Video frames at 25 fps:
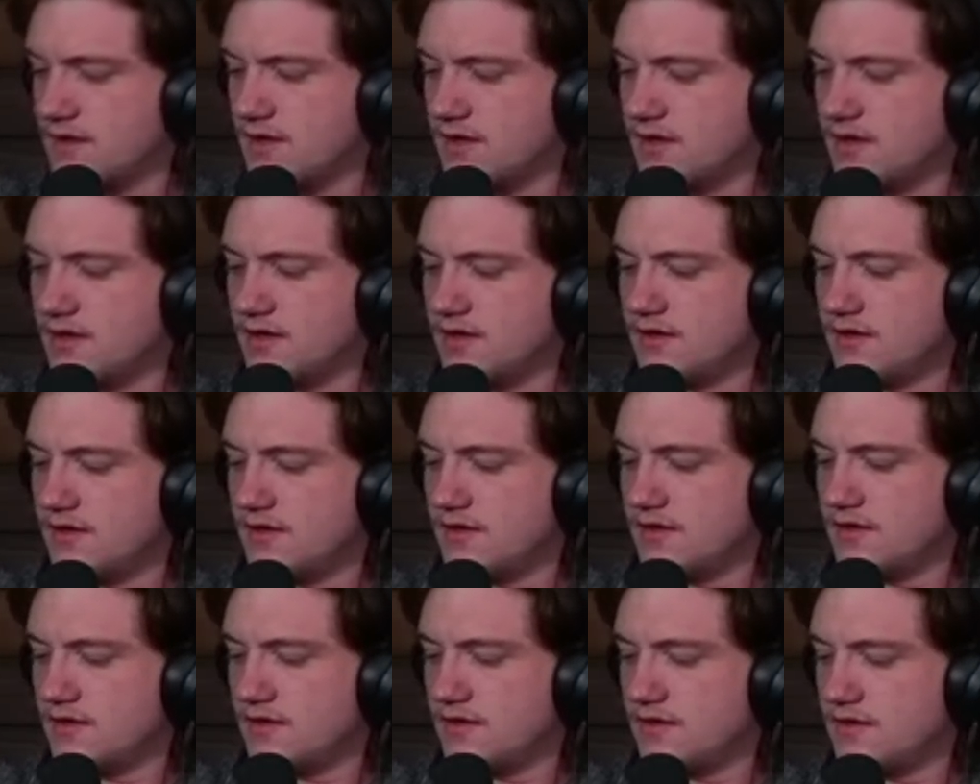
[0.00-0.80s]

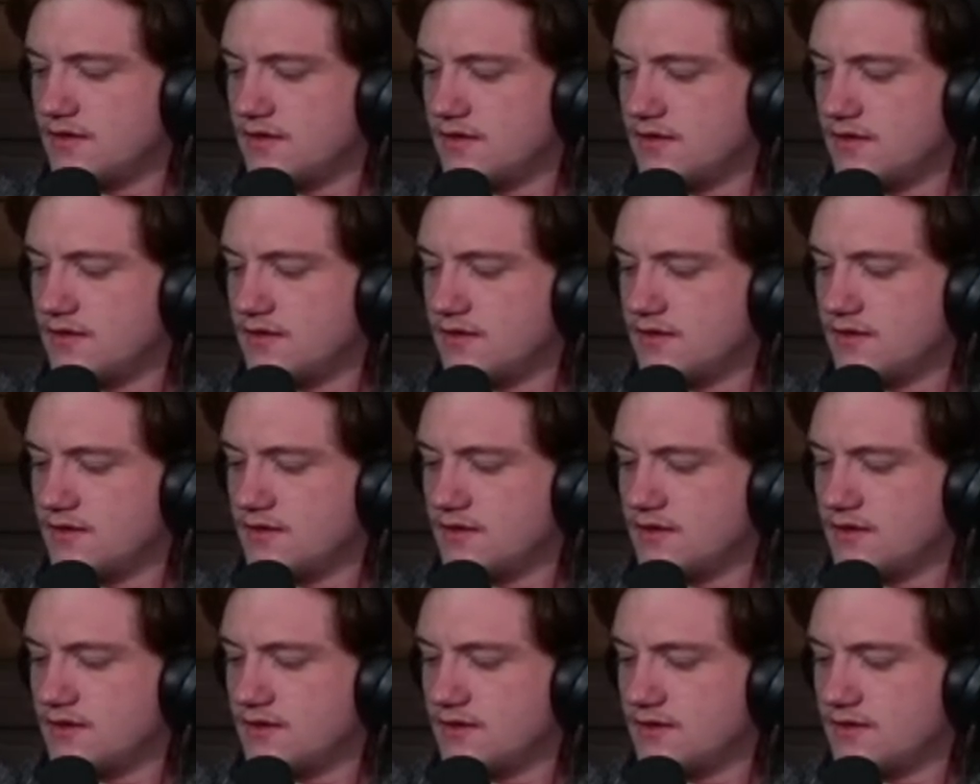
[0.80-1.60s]

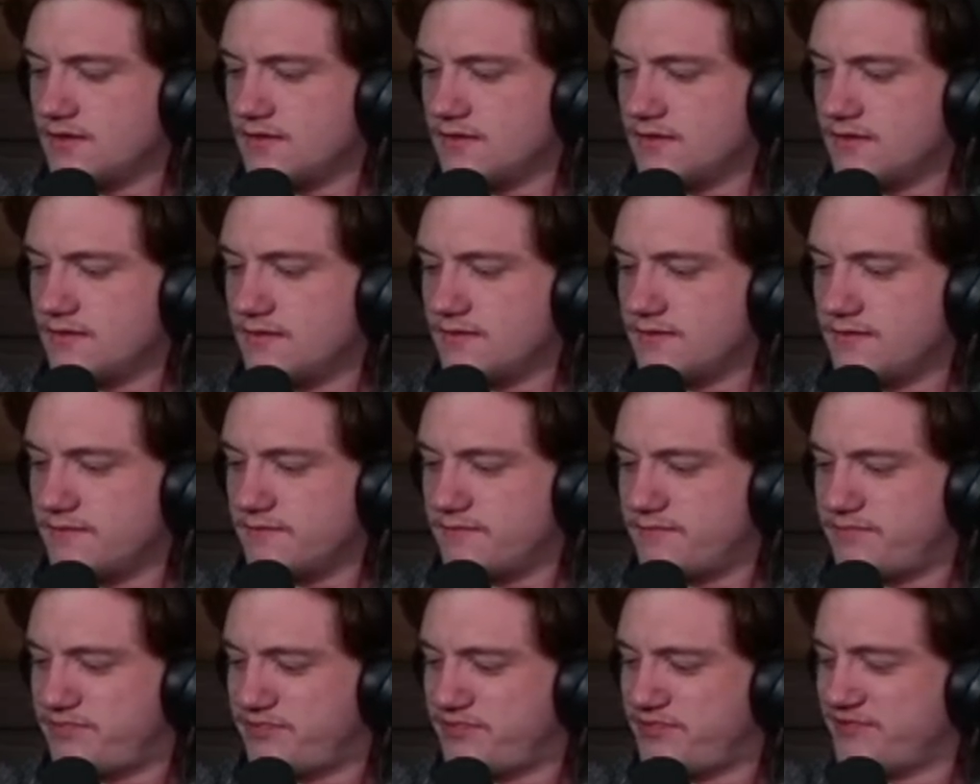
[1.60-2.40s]

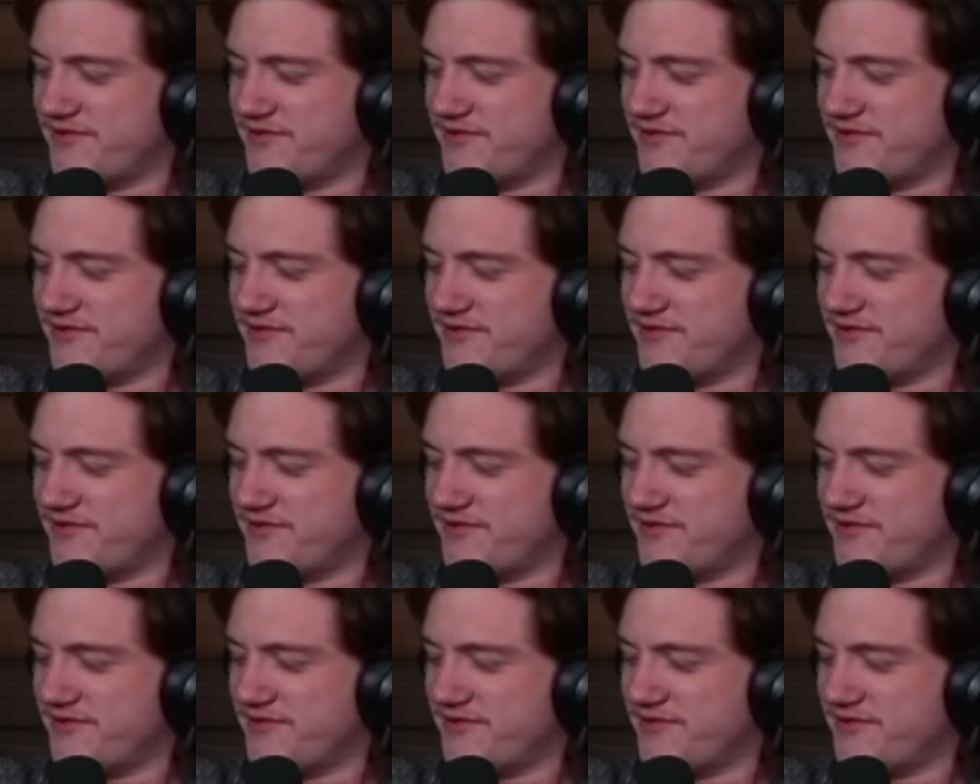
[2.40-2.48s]
(silent)